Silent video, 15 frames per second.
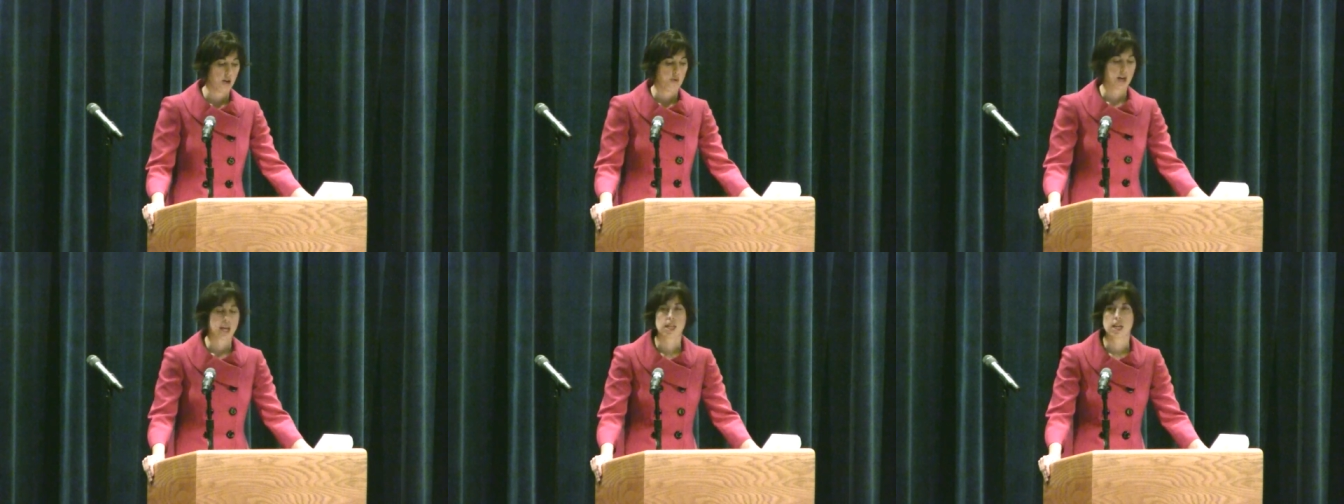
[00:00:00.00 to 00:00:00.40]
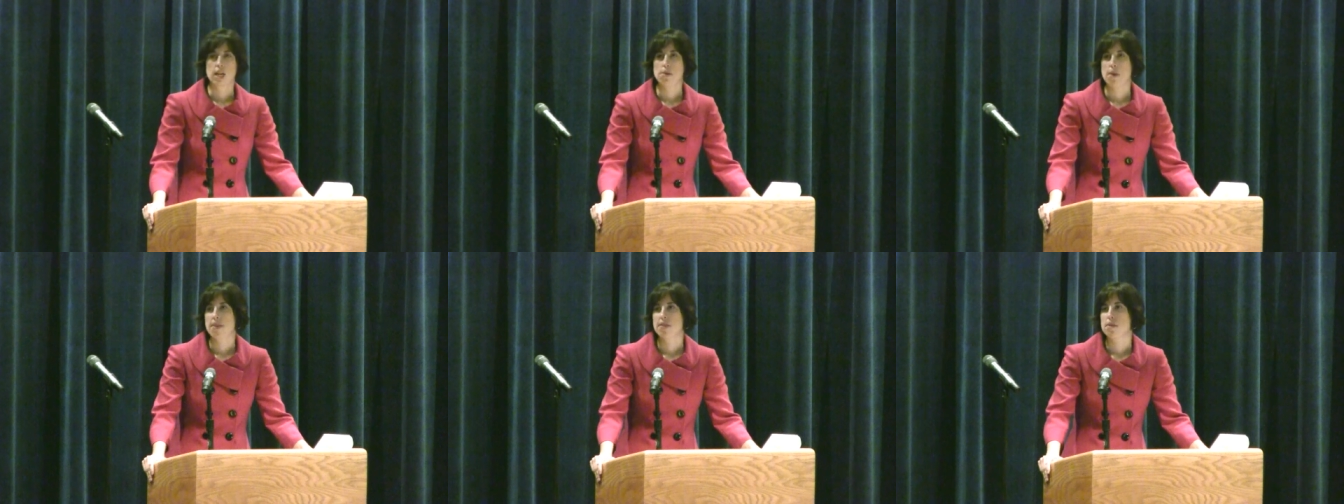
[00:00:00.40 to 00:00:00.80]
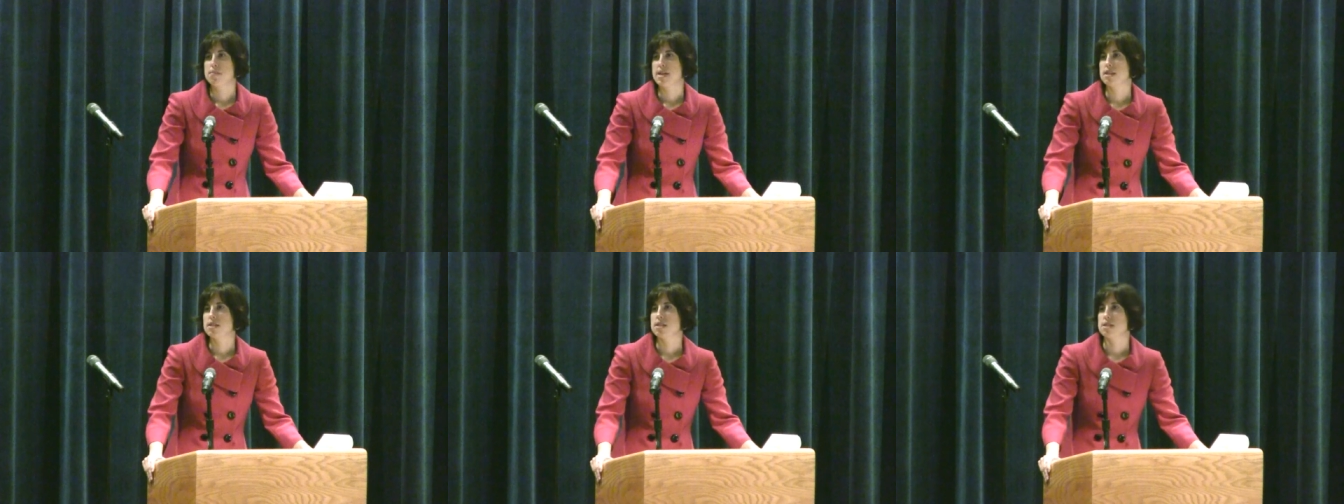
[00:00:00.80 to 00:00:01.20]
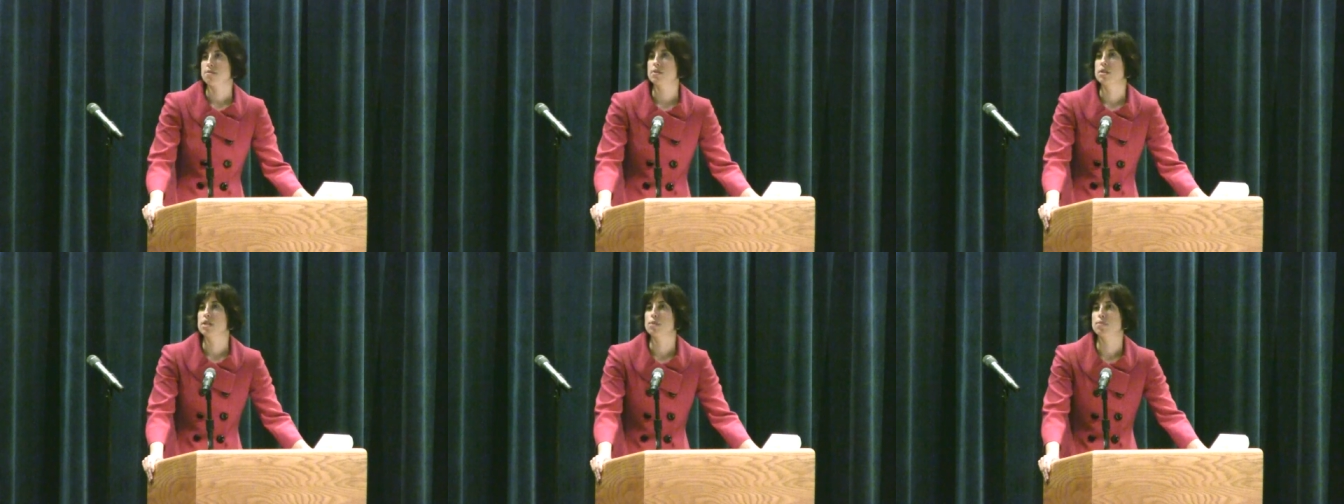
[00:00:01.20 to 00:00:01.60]
When I think about the biggest
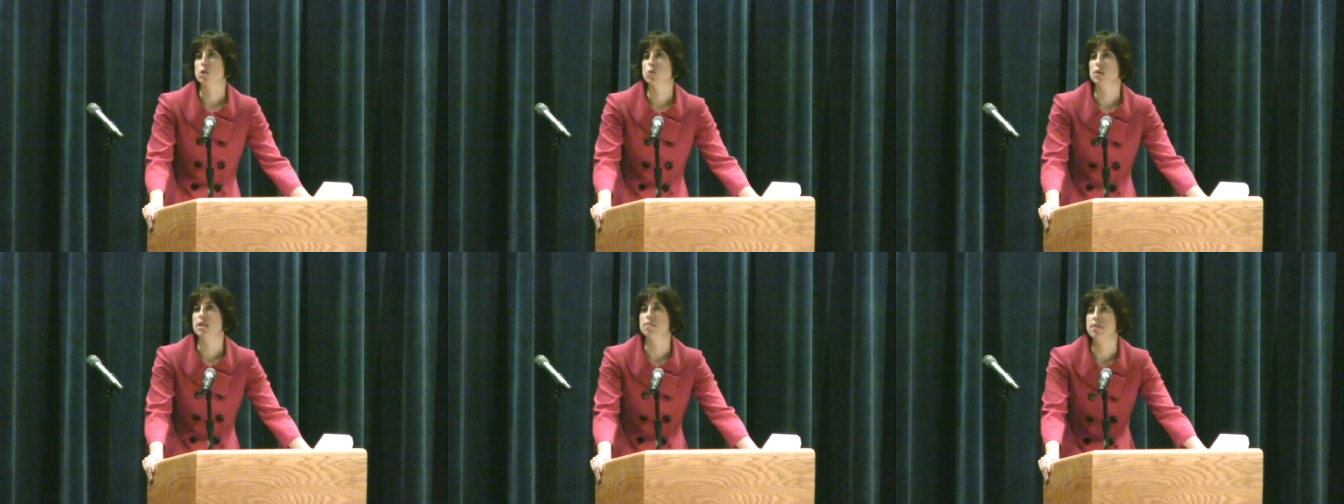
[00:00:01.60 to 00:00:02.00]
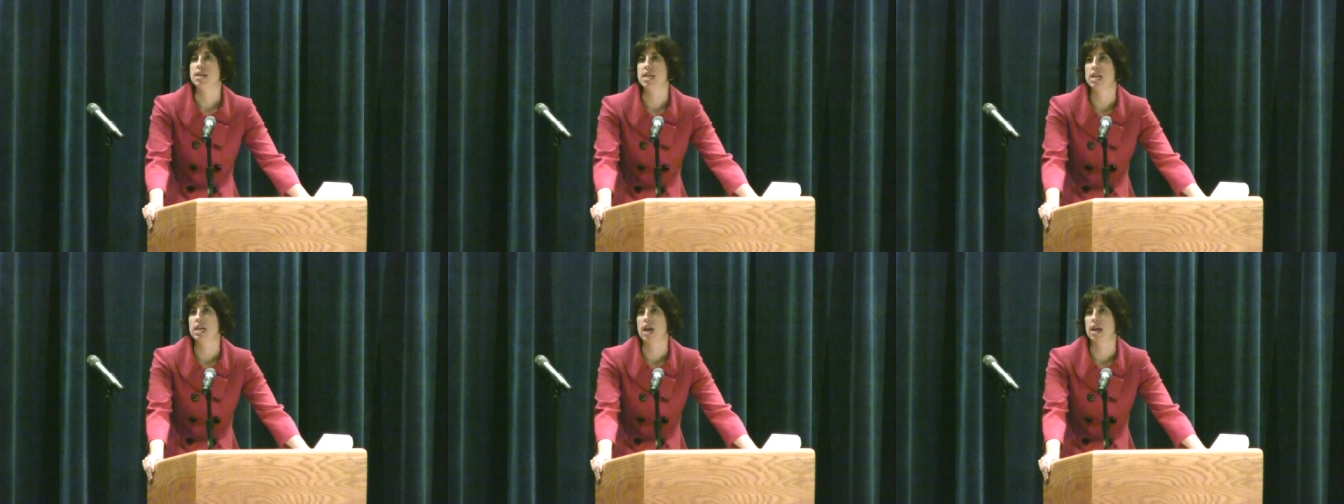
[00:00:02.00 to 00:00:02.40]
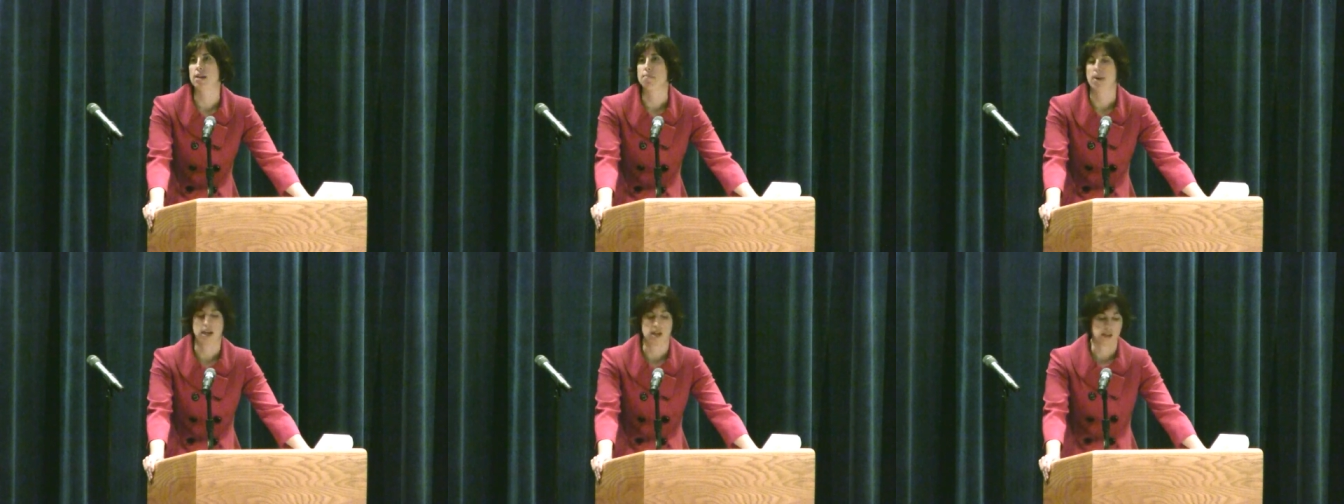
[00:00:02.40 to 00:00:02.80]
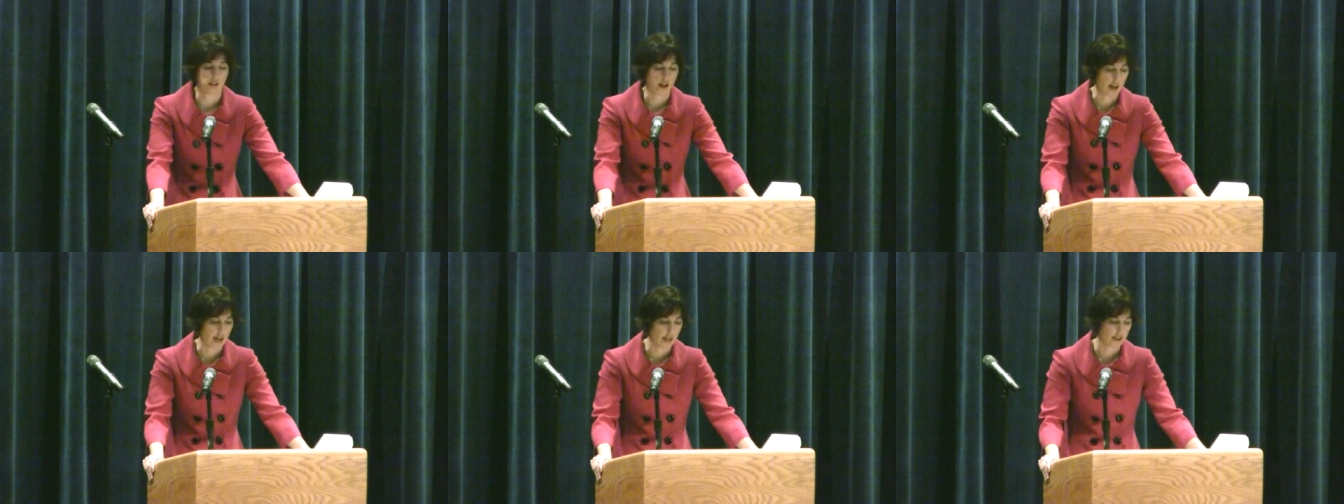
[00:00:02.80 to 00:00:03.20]
difference between me and my
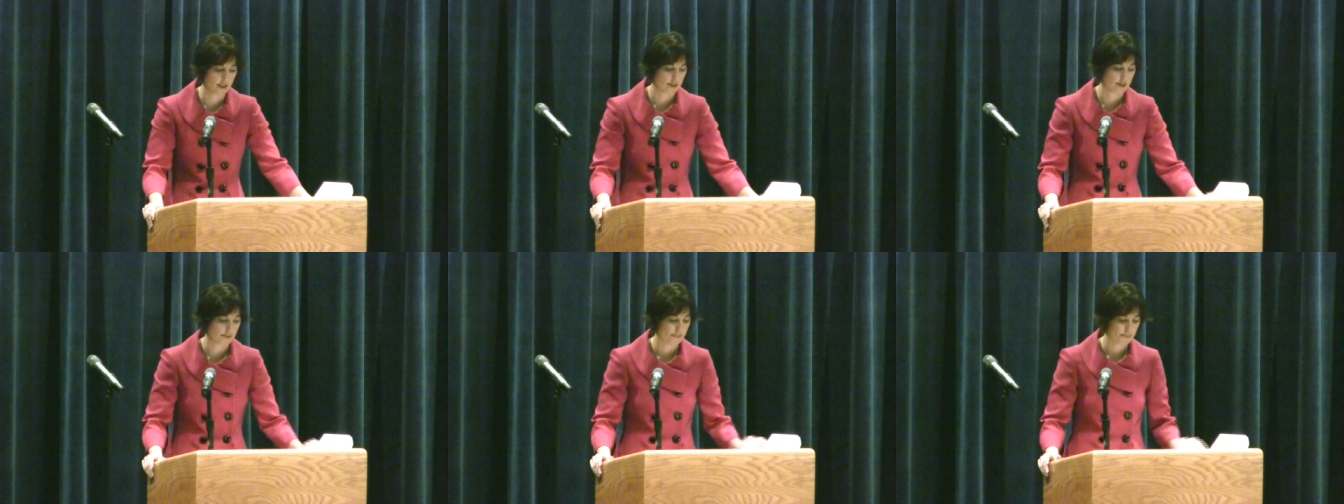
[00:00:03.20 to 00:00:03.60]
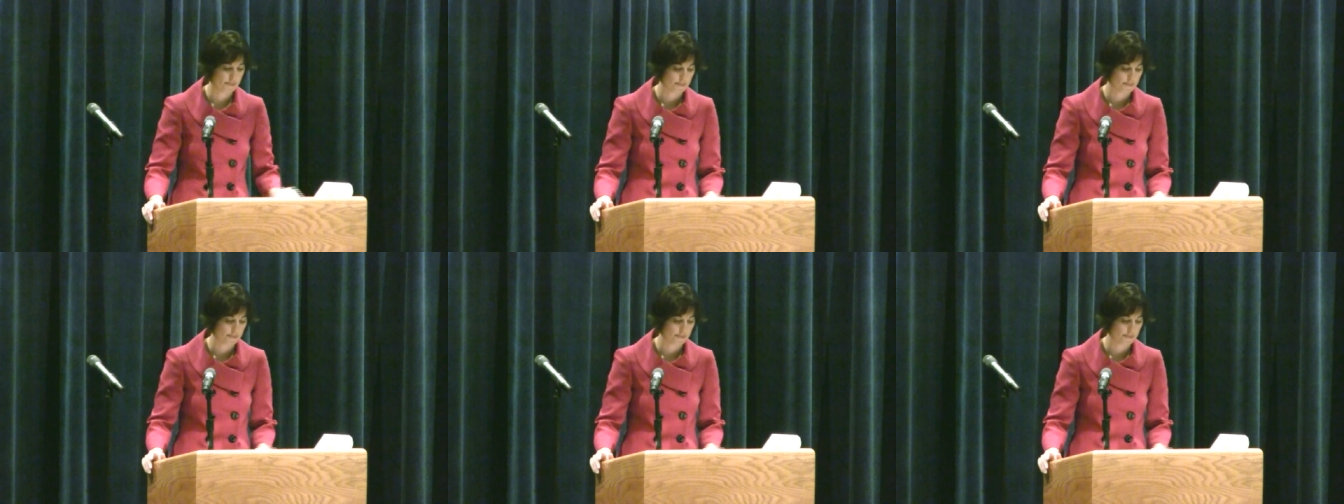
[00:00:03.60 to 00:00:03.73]
clients,